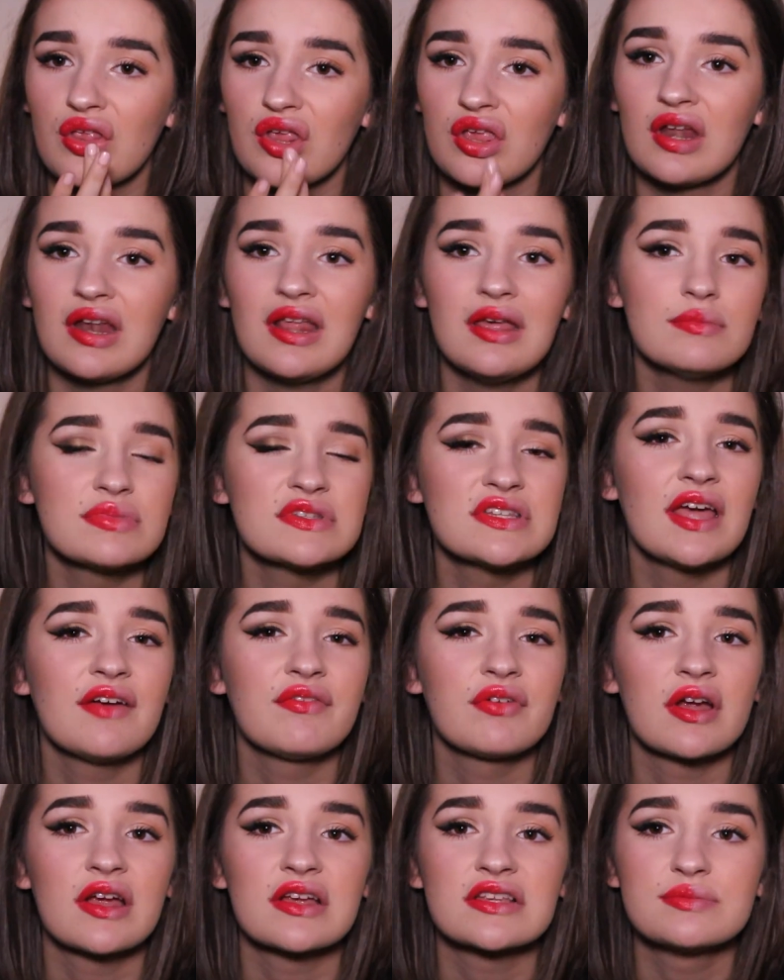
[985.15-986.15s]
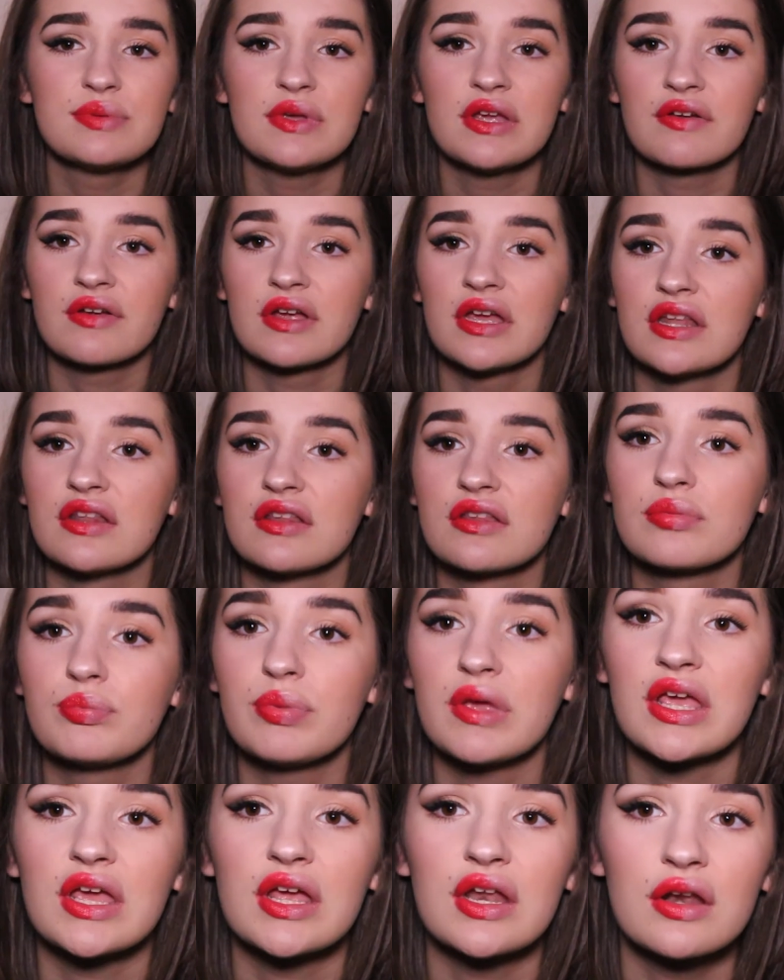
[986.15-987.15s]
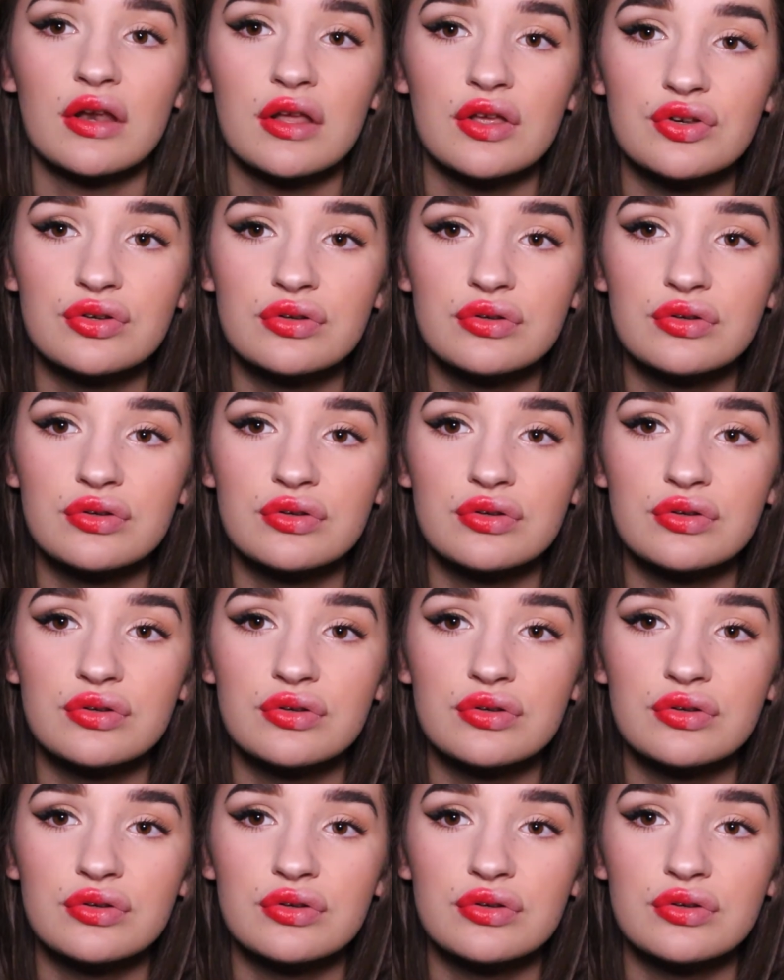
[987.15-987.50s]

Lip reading: your lips never experience being